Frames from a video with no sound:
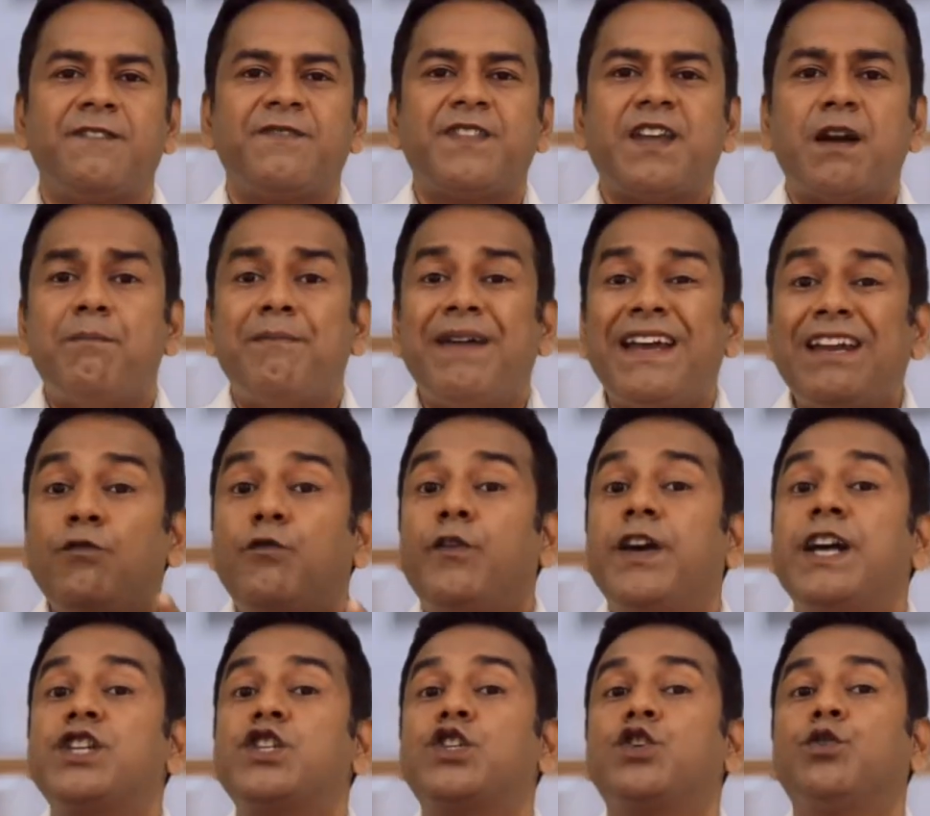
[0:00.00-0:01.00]
There are many
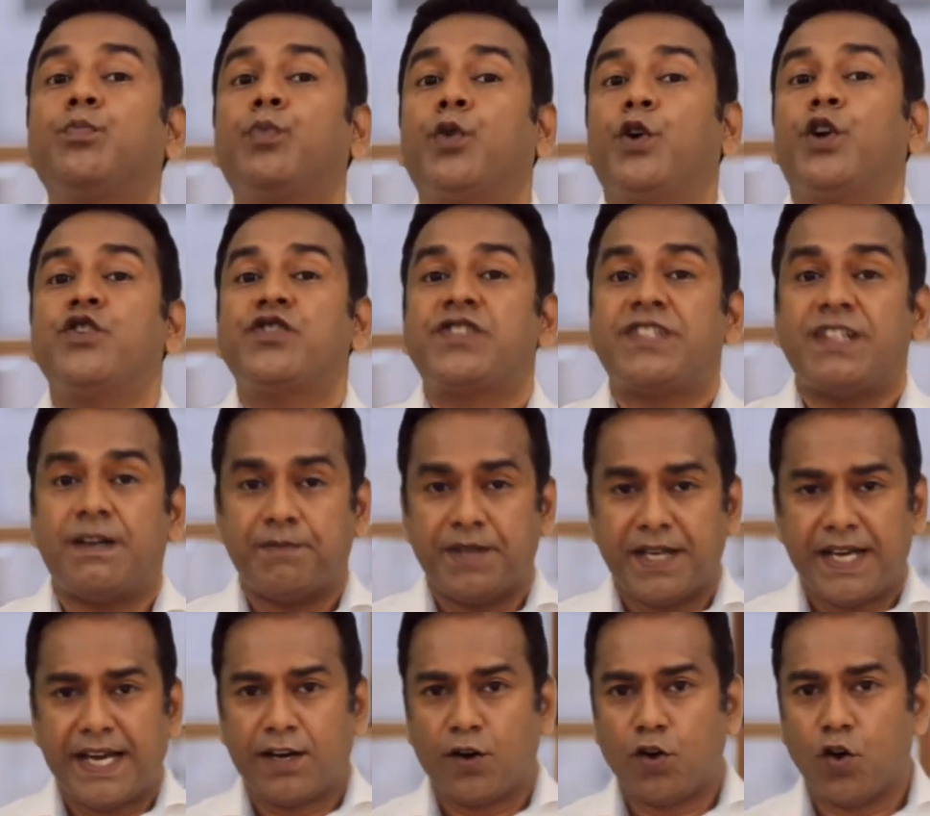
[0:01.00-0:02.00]
ways to produce
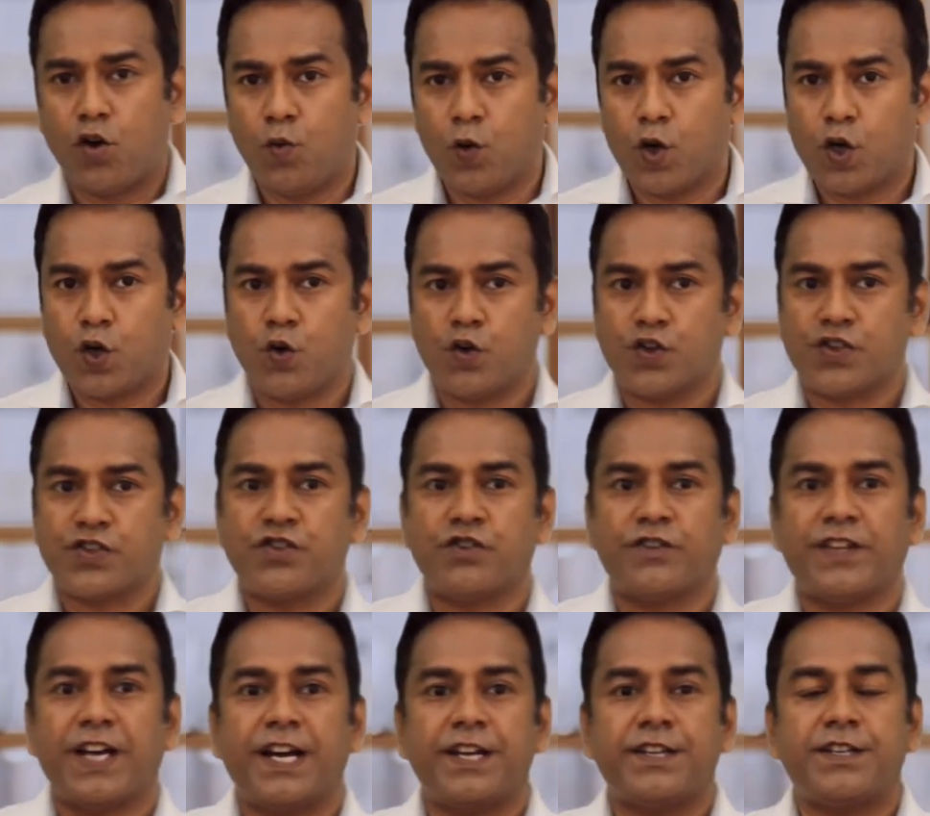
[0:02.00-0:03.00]
something at lower cost so
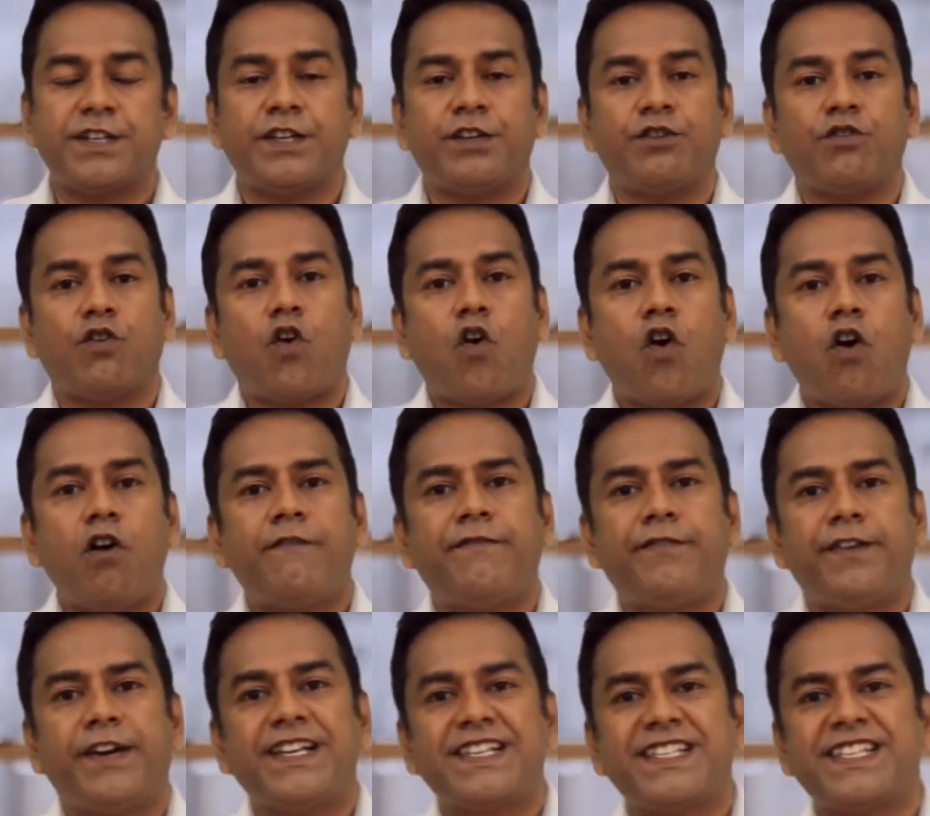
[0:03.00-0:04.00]
that your
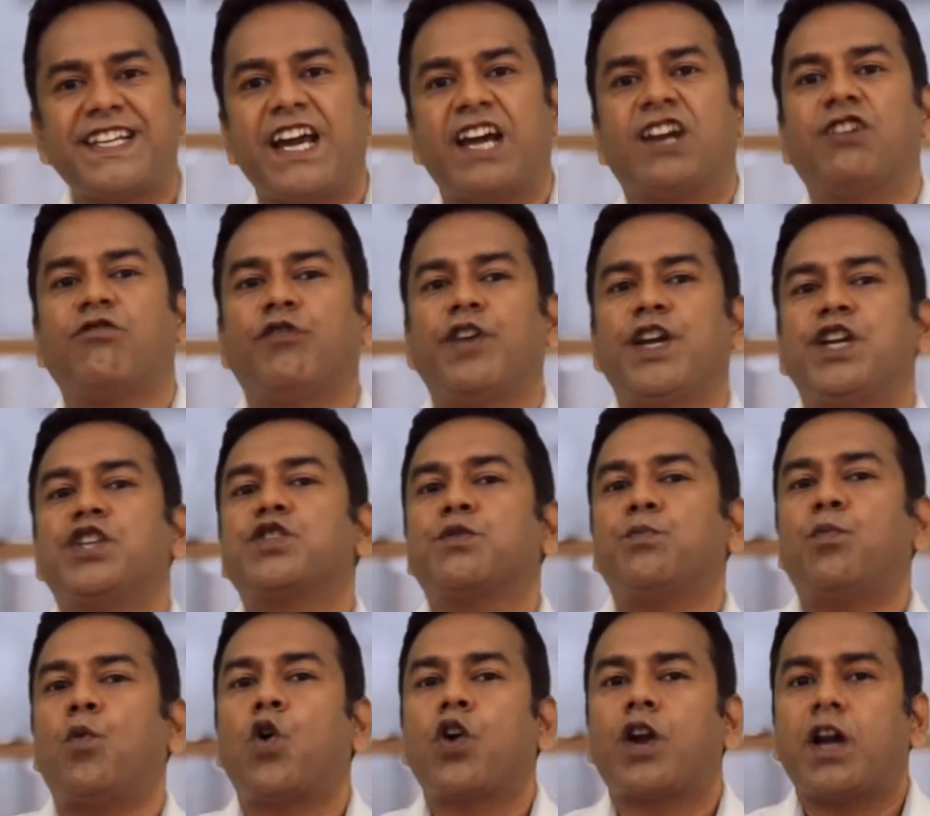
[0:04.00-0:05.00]
offerings can reach
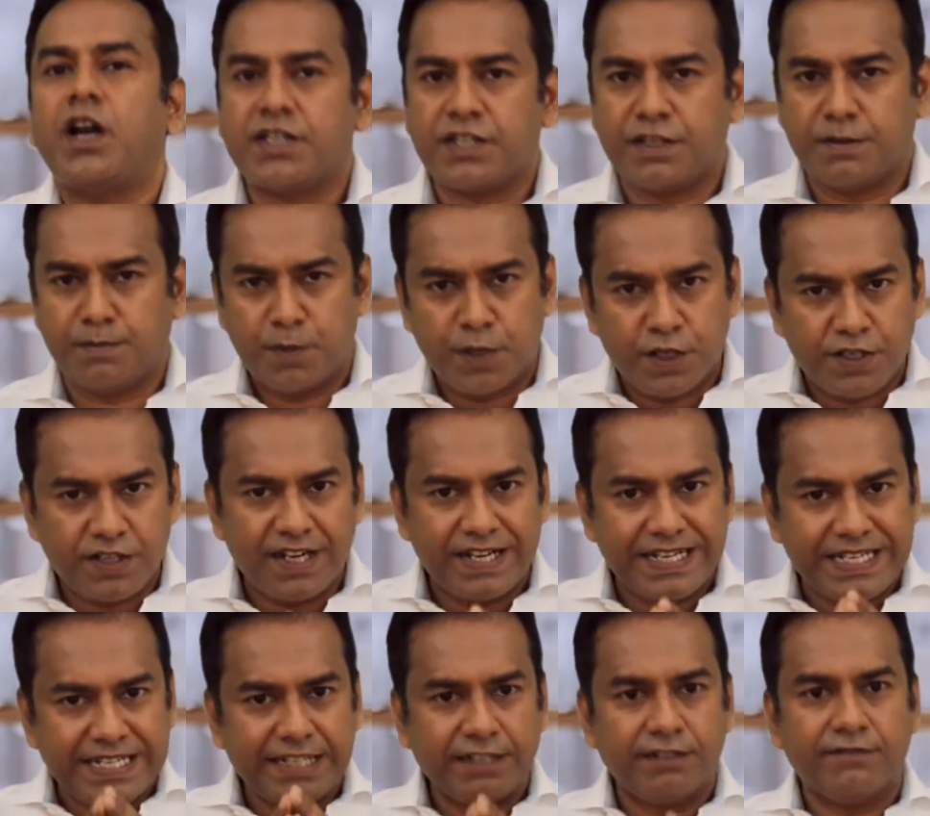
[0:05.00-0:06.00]
more customers and
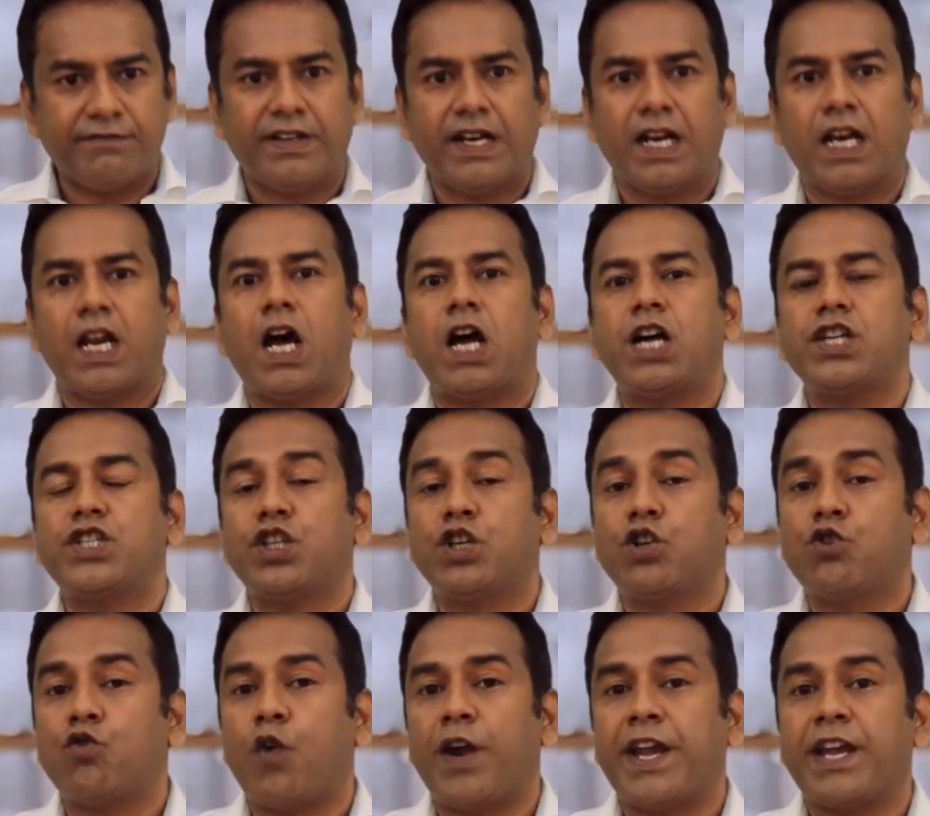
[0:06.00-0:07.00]
serve larger
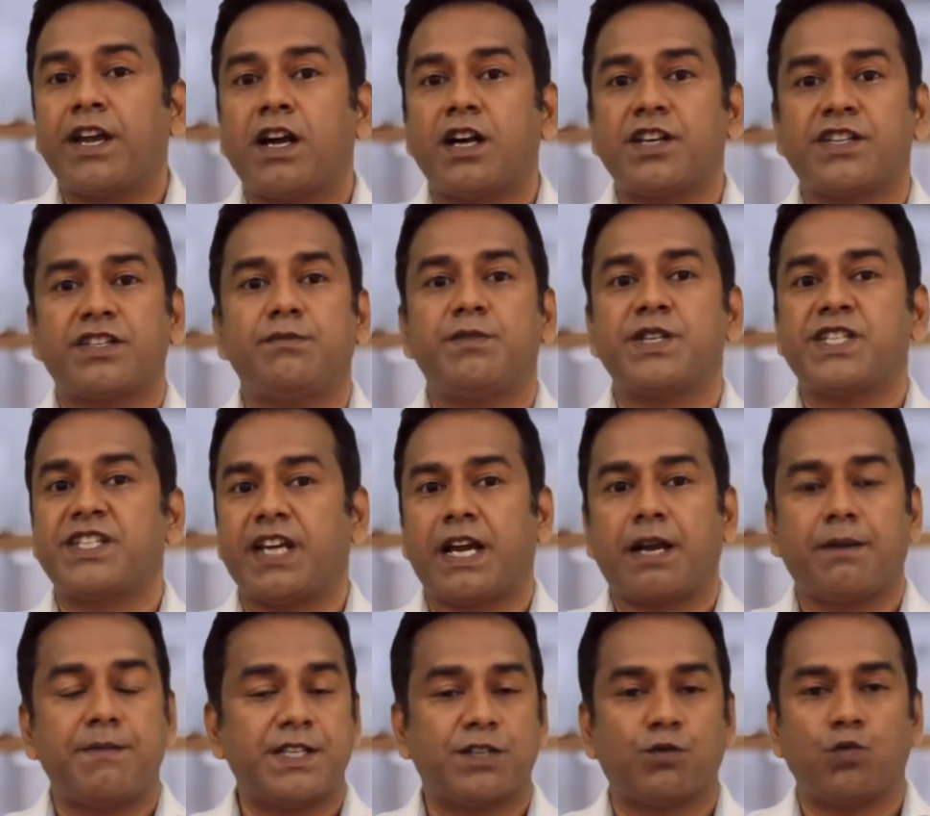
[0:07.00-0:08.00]
growing customer
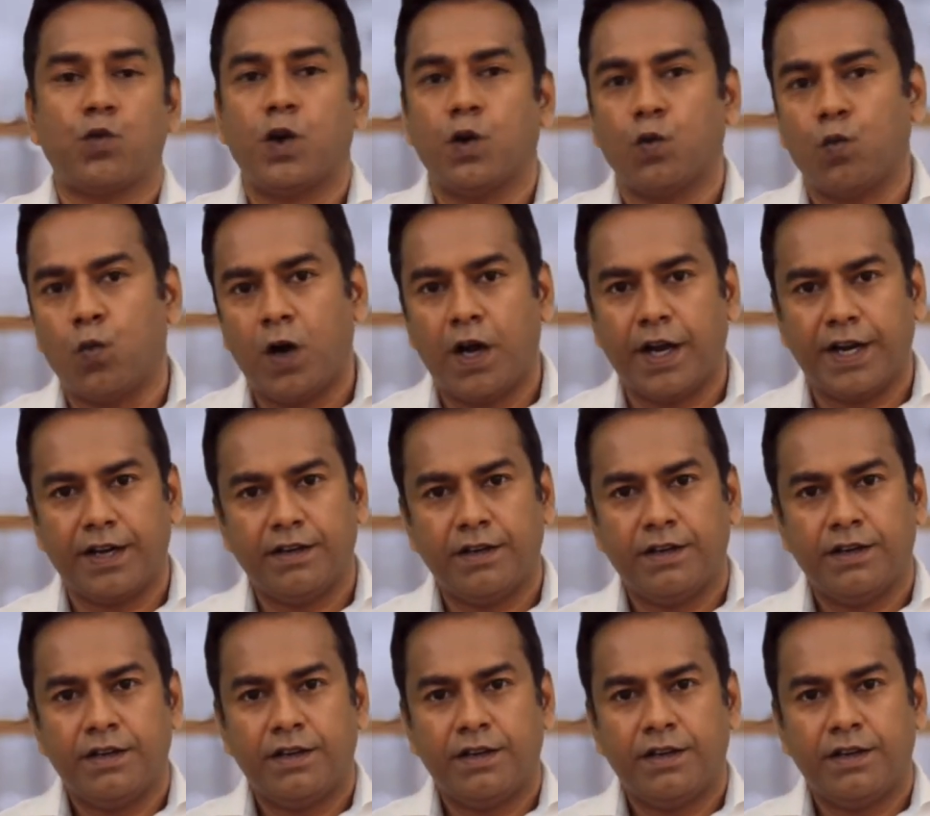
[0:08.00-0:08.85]
segments worldwide.